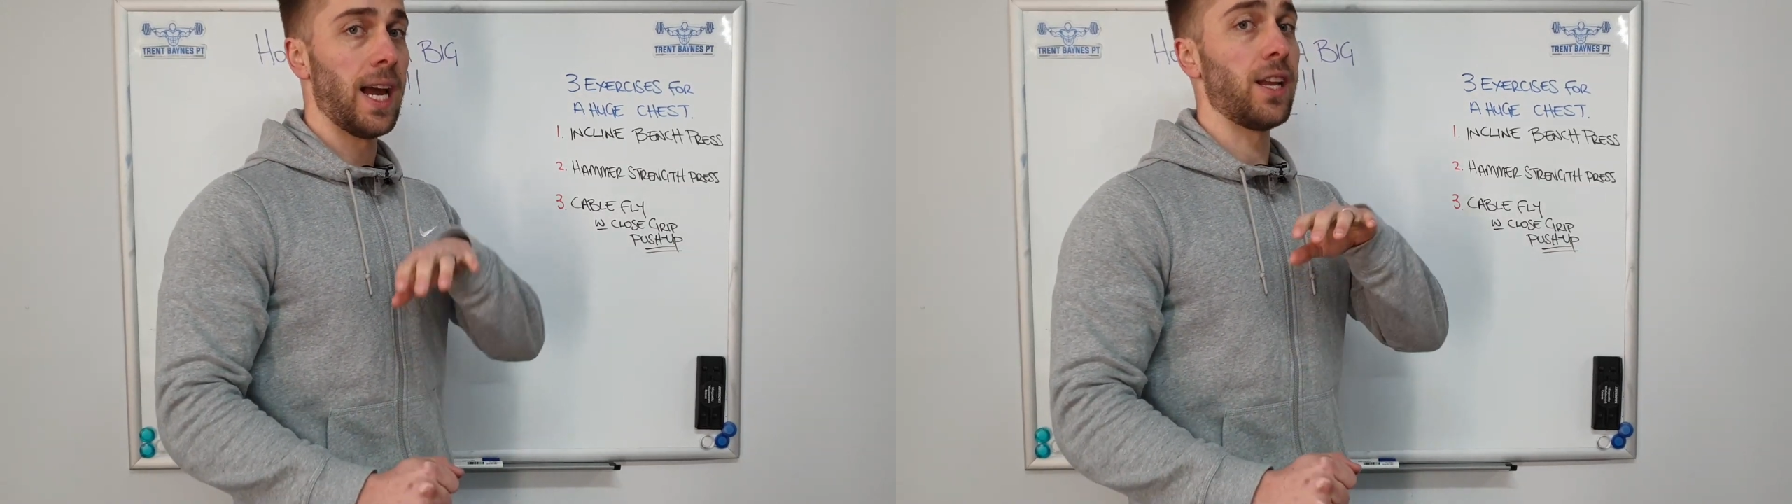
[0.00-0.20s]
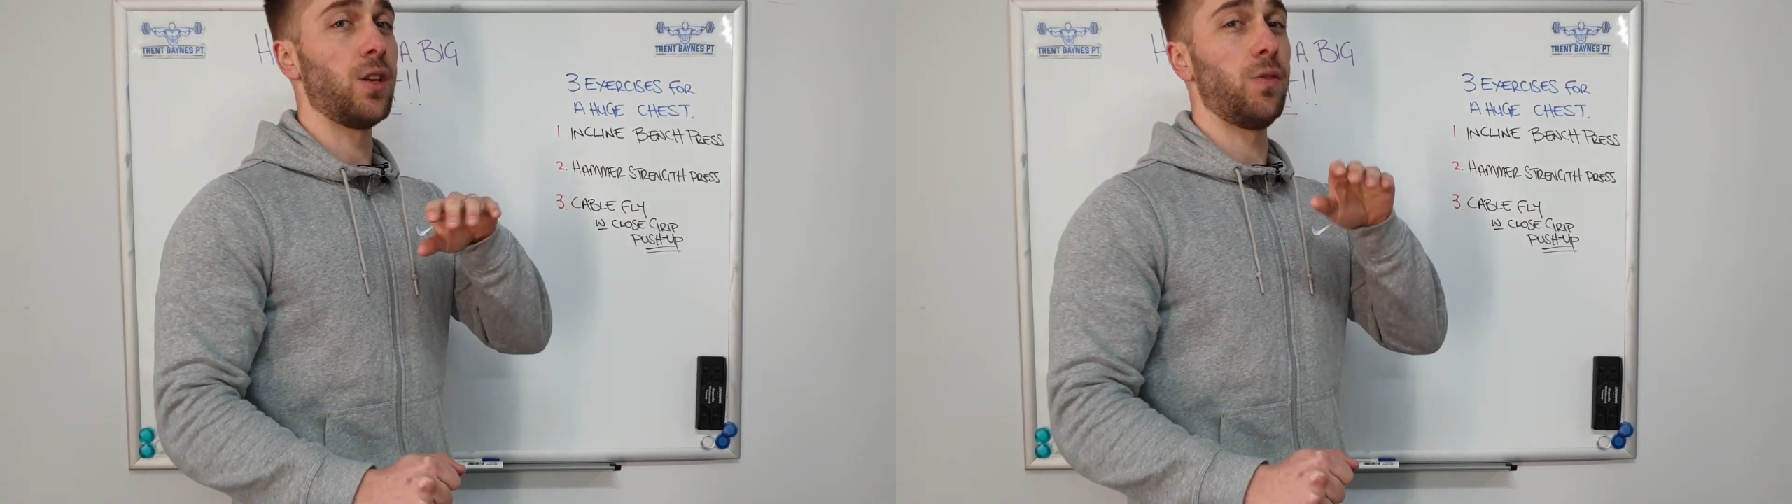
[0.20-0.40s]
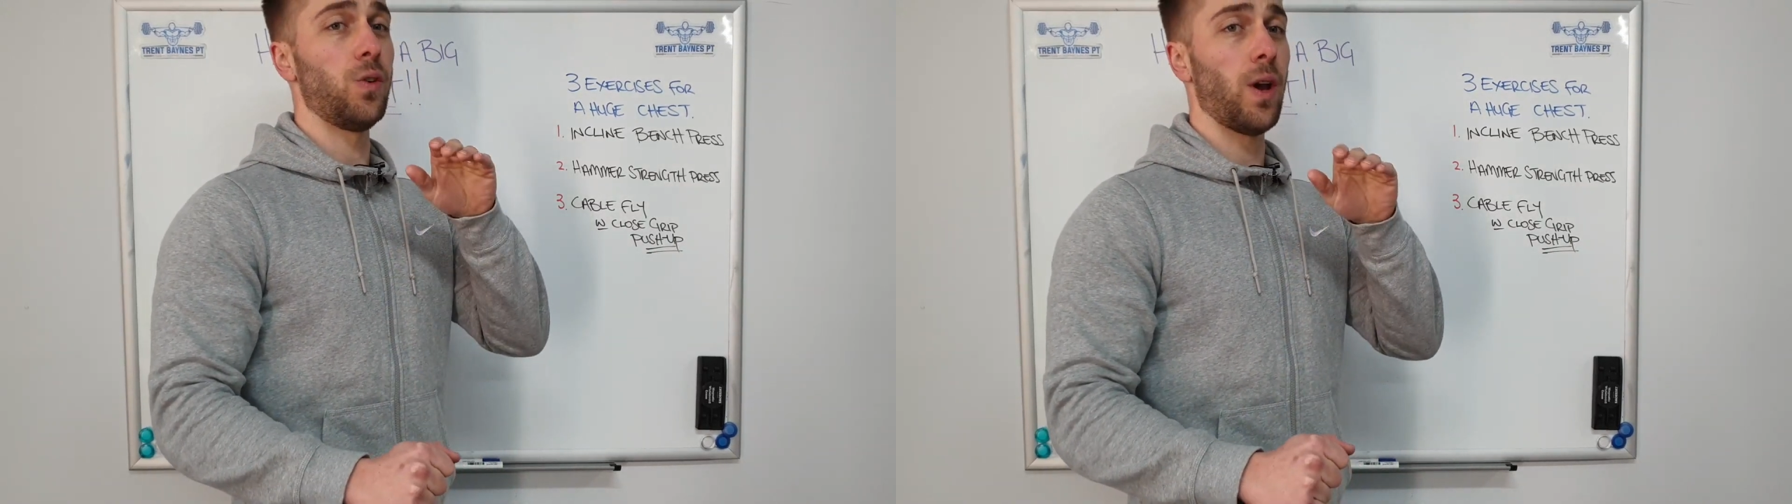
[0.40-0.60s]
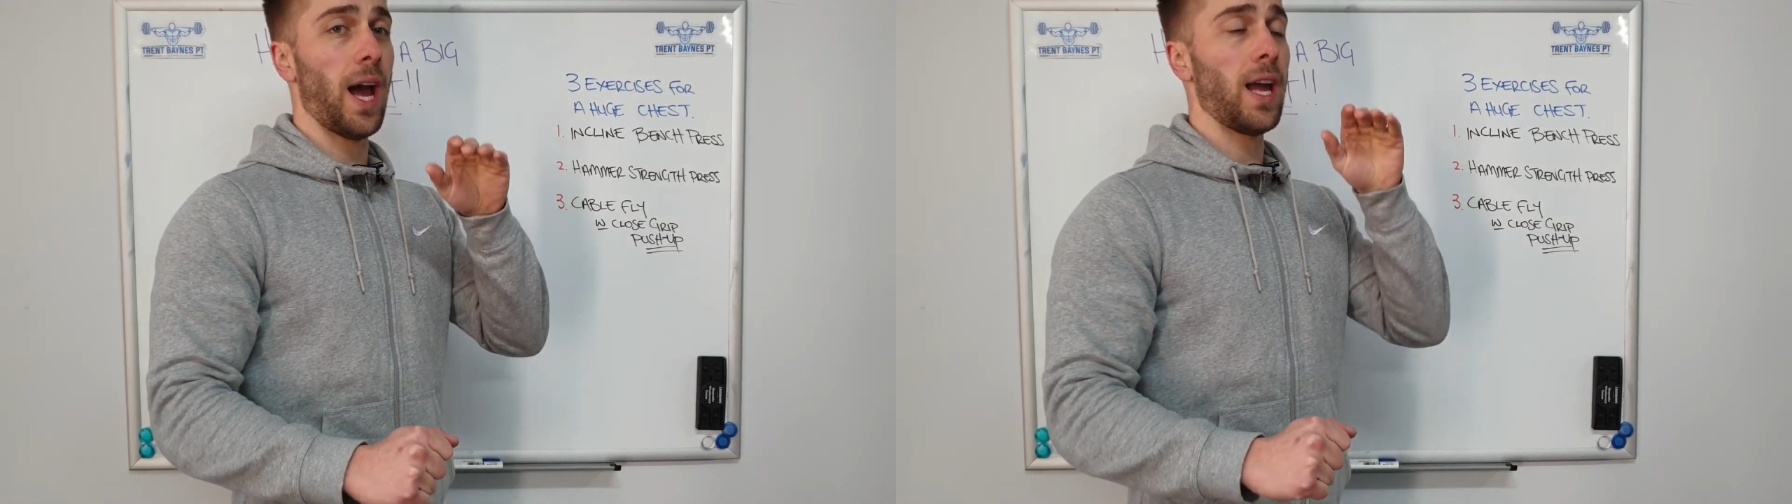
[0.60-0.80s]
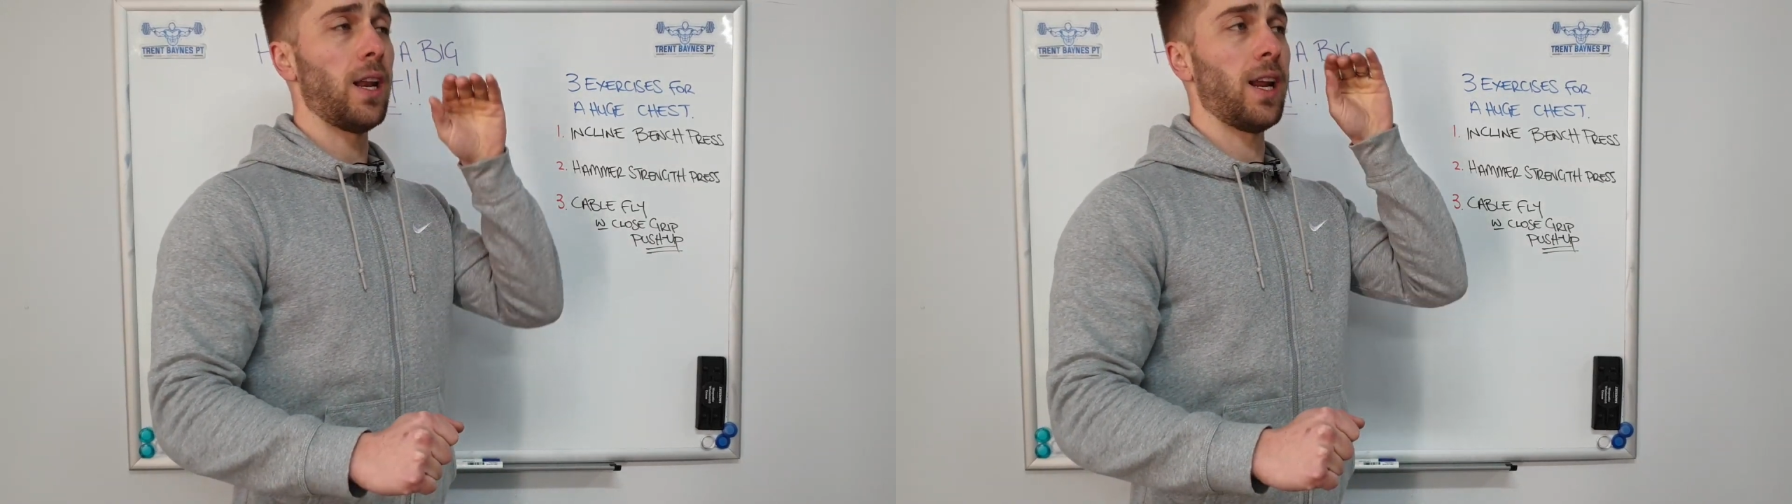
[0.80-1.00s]
and give you
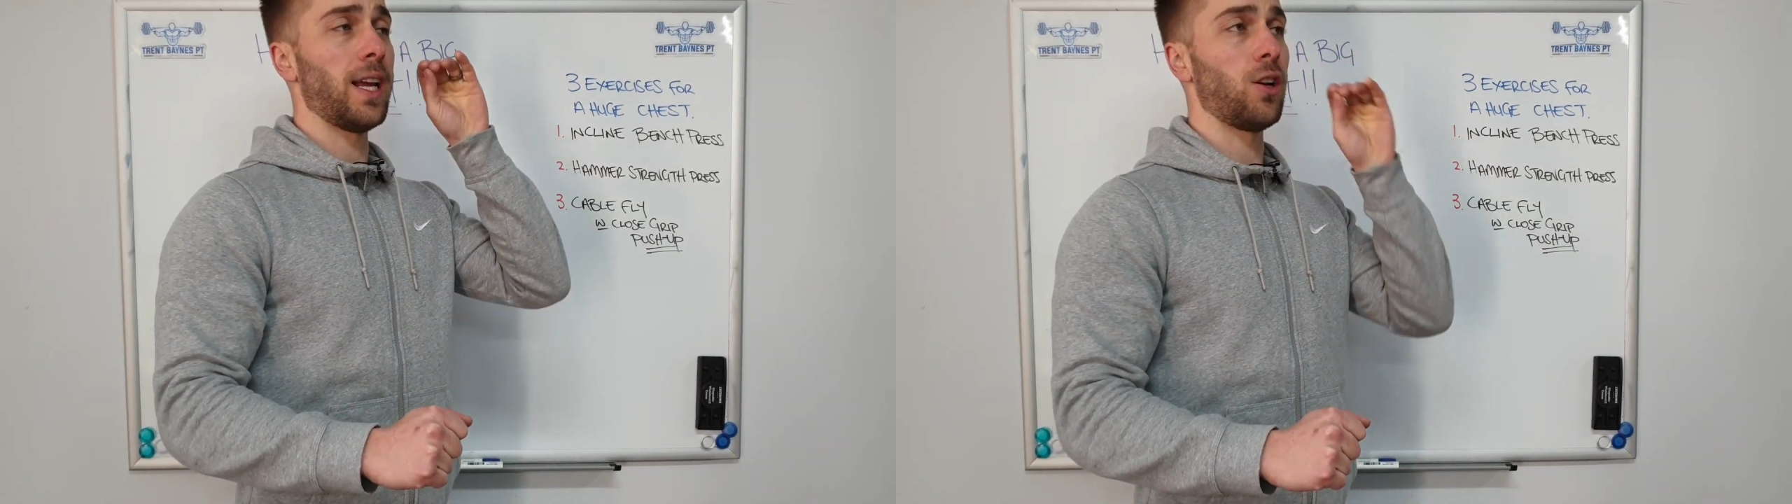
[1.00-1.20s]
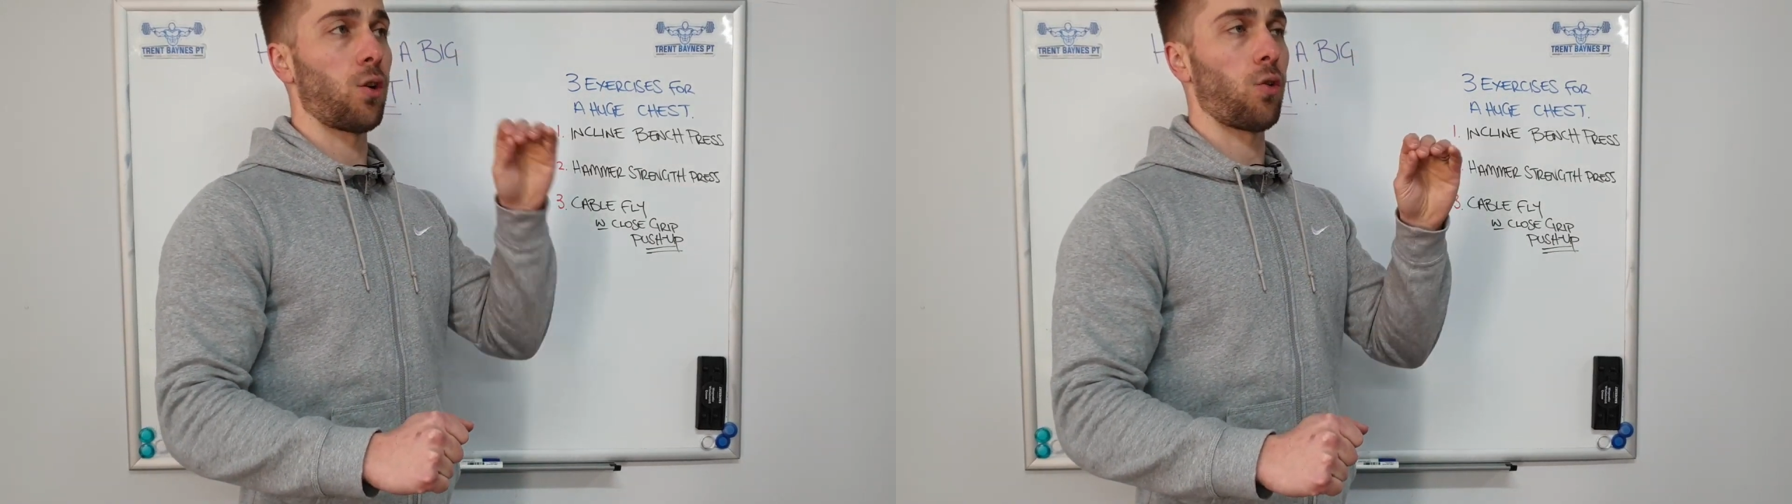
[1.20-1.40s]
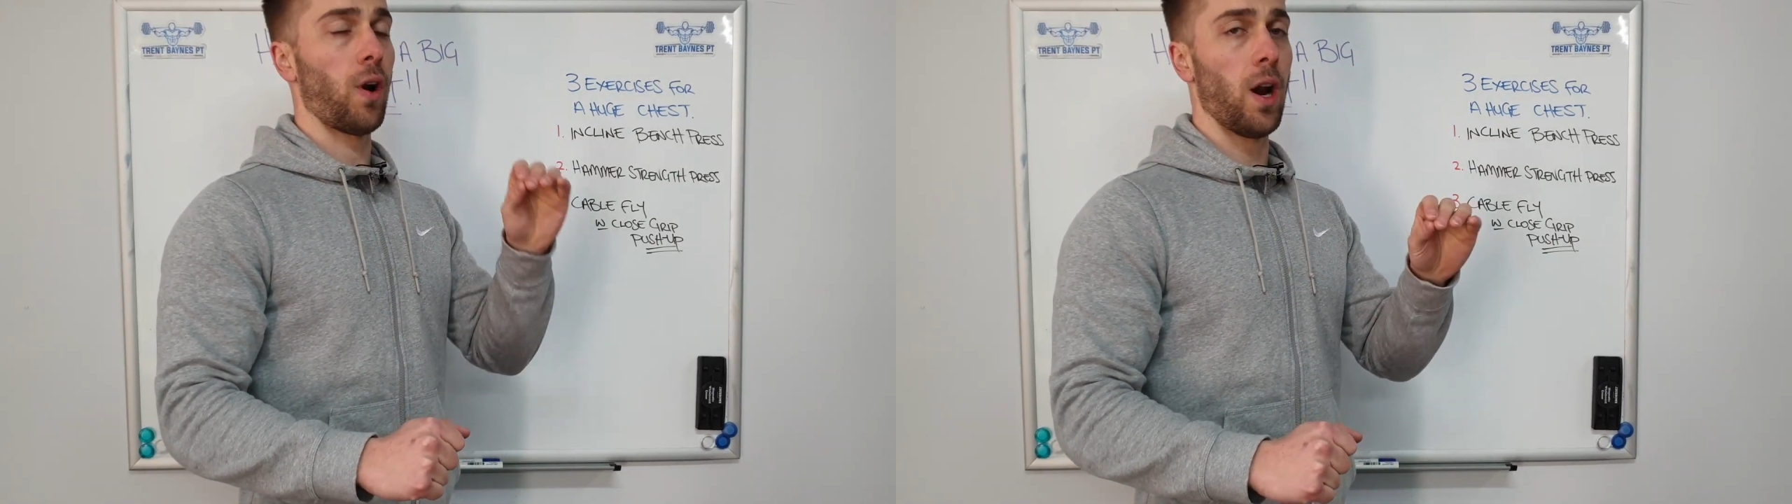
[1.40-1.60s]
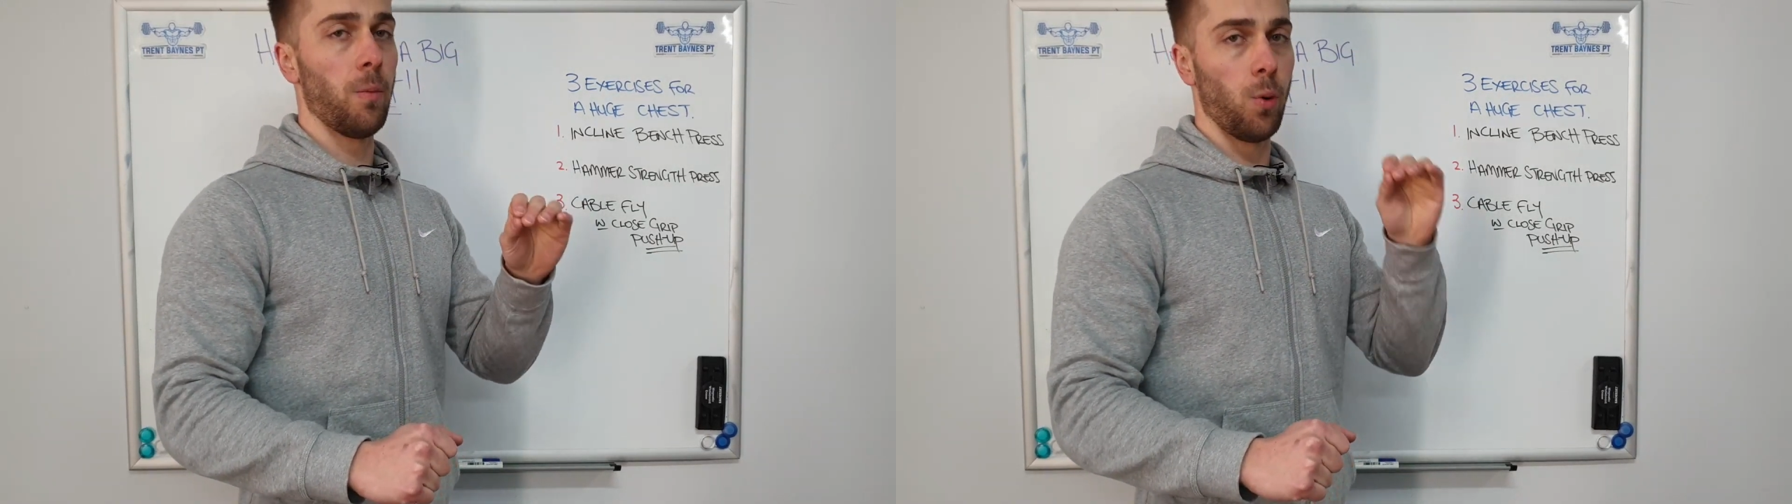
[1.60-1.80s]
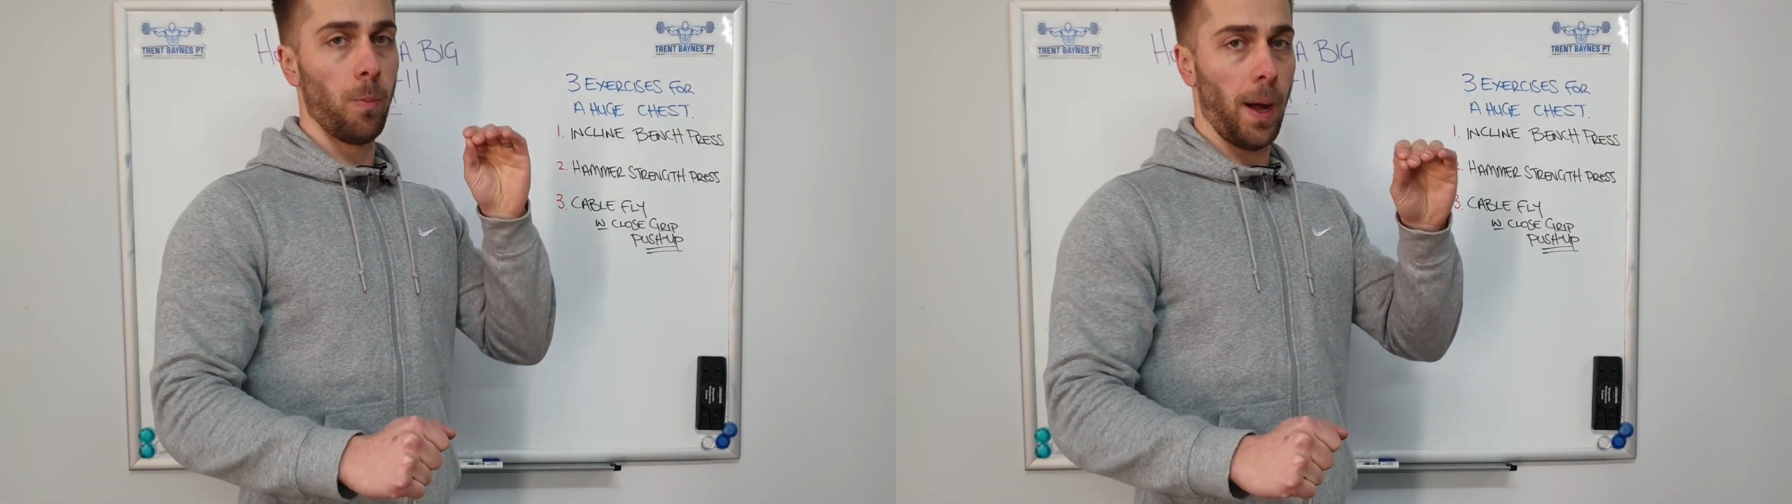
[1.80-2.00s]
an incredible